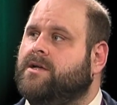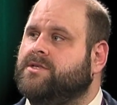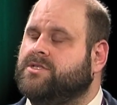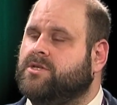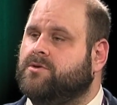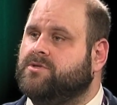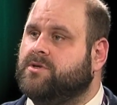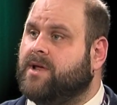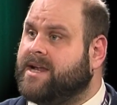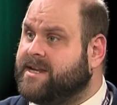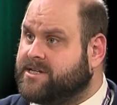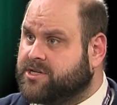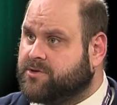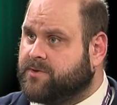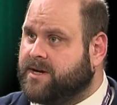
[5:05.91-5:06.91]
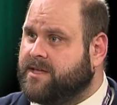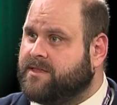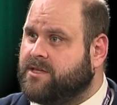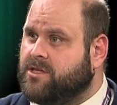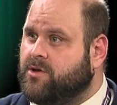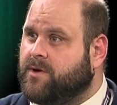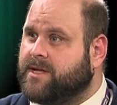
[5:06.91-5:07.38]
So to any degree
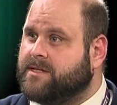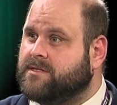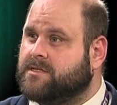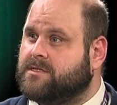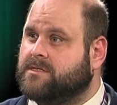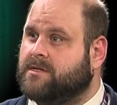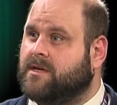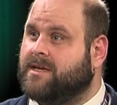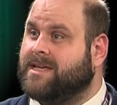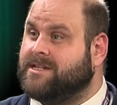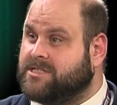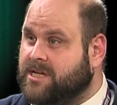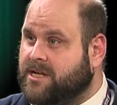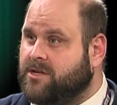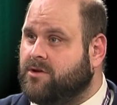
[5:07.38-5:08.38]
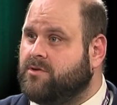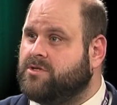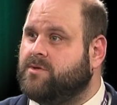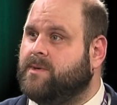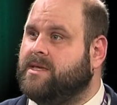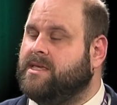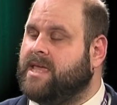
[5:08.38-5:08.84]
that you can continue
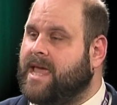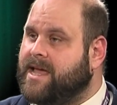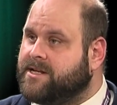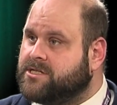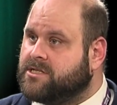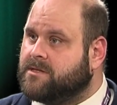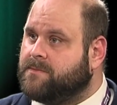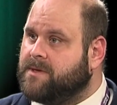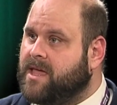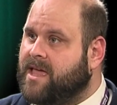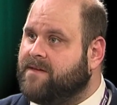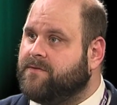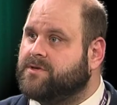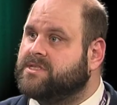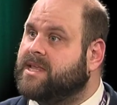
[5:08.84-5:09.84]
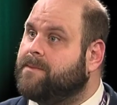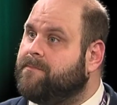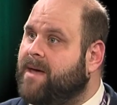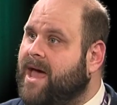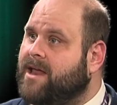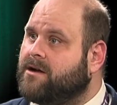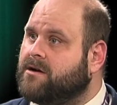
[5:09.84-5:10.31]
to engage in the behaviors that
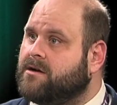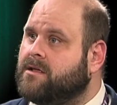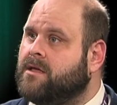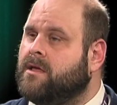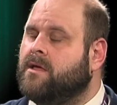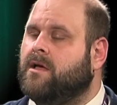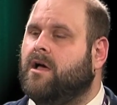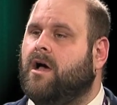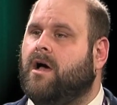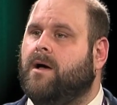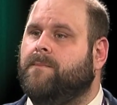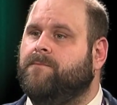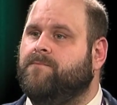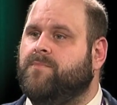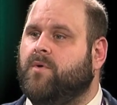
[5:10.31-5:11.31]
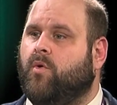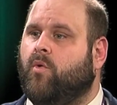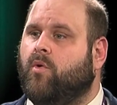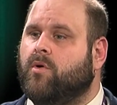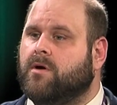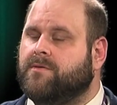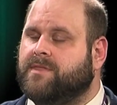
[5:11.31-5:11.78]
mattered,
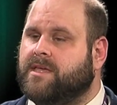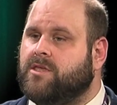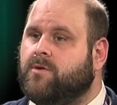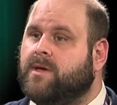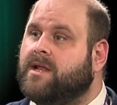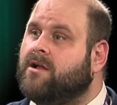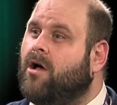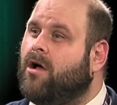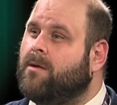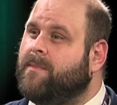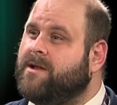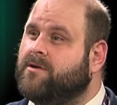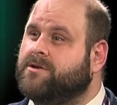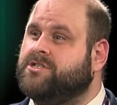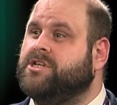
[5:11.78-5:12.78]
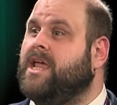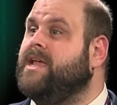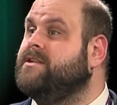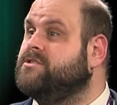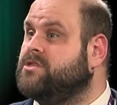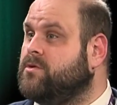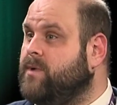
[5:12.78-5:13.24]
or that you can augment or
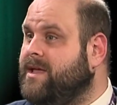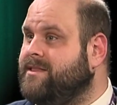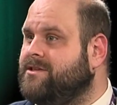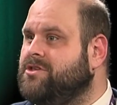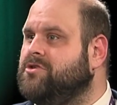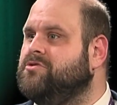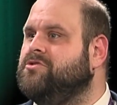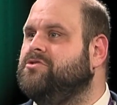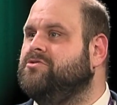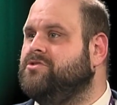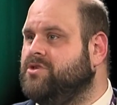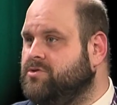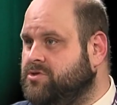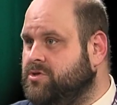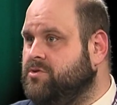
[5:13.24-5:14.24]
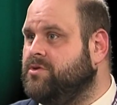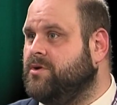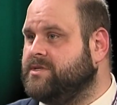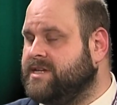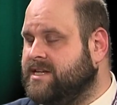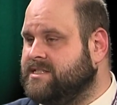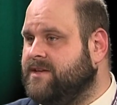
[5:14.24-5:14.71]
change the way that you do
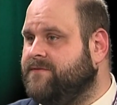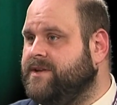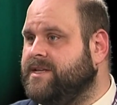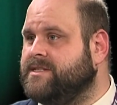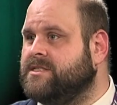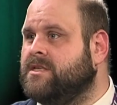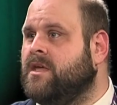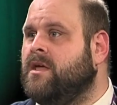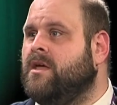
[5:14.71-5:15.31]
those activities.